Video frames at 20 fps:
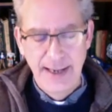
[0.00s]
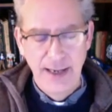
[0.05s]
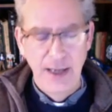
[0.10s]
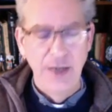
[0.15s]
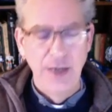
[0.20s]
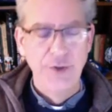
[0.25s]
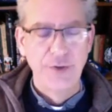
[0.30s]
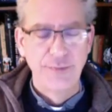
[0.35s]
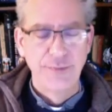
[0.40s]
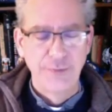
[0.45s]

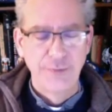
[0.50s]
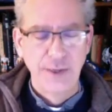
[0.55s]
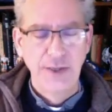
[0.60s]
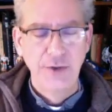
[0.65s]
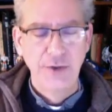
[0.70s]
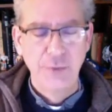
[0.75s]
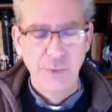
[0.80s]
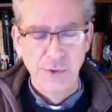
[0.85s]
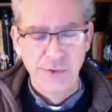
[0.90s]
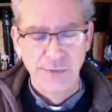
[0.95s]
under
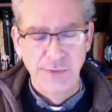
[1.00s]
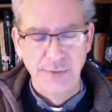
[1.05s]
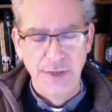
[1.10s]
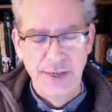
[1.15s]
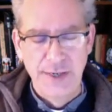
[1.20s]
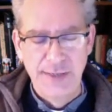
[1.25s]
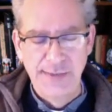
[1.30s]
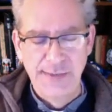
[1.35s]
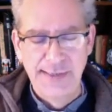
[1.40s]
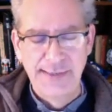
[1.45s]
Franklin
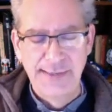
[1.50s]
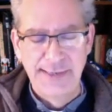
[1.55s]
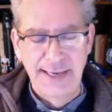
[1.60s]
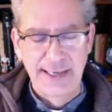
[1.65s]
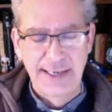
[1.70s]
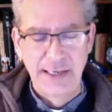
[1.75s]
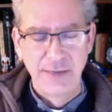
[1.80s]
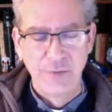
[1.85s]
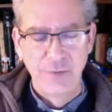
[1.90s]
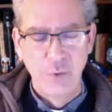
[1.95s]
Roosevelt, his
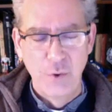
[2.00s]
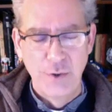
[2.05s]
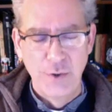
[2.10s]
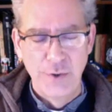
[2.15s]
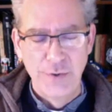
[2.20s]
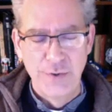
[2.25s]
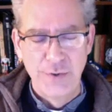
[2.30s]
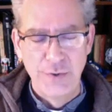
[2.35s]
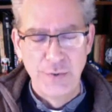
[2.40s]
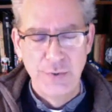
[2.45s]
executive
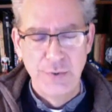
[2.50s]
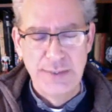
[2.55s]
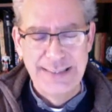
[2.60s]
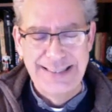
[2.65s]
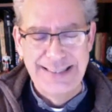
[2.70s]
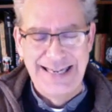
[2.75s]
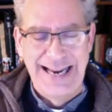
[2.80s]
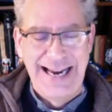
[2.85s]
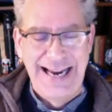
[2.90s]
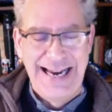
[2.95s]
order to
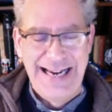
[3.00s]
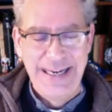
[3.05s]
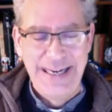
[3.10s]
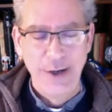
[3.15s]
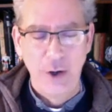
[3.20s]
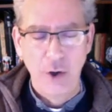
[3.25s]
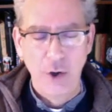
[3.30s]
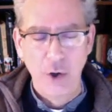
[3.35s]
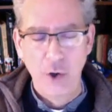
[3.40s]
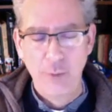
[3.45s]
detain
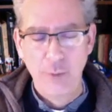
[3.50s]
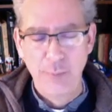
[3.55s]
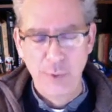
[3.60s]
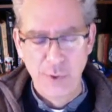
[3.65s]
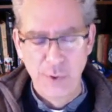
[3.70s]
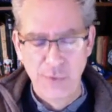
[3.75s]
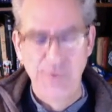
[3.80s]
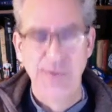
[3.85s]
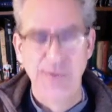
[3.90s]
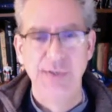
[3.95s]
all
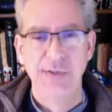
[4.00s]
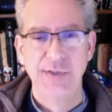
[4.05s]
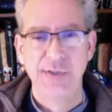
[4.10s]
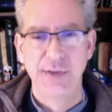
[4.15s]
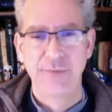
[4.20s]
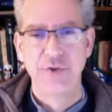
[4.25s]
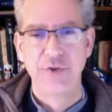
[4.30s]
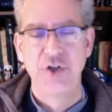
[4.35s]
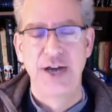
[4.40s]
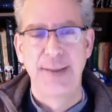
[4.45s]
persons
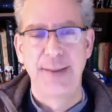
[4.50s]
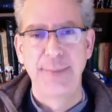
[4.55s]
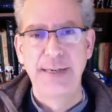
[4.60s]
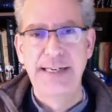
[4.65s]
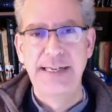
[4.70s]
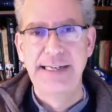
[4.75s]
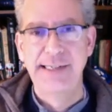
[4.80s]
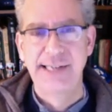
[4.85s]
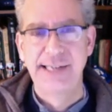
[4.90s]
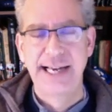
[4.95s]
of
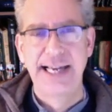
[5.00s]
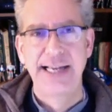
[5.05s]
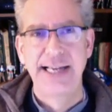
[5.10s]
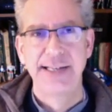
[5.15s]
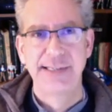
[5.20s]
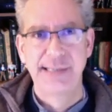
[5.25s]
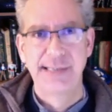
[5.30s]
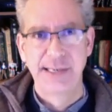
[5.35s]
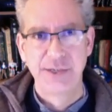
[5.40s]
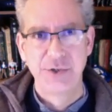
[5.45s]
Japanese
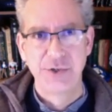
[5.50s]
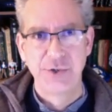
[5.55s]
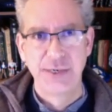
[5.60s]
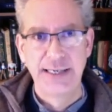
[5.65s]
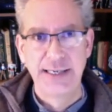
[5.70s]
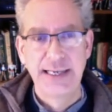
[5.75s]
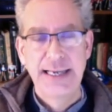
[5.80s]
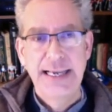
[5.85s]
ancestry.